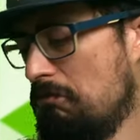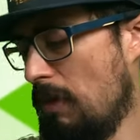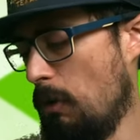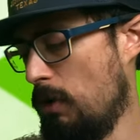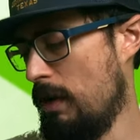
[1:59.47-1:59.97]

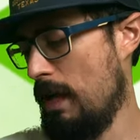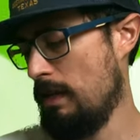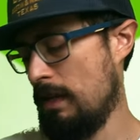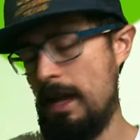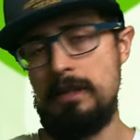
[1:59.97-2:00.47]
I went ahead
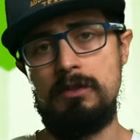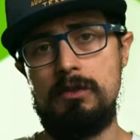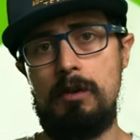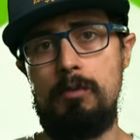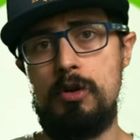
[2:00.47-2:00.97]
and
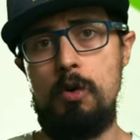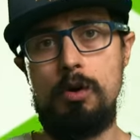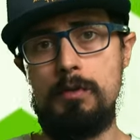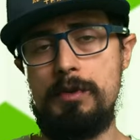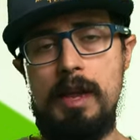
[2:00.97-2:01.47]
canceled our
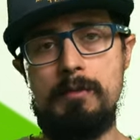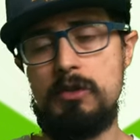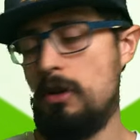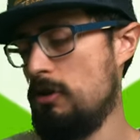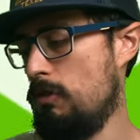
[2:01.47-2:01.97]
pre-order with
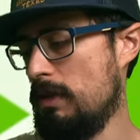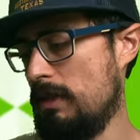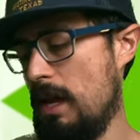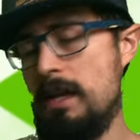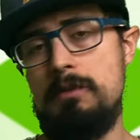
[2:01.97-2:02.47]
Amazon
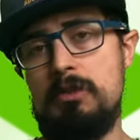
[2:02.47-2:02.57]
USA and it was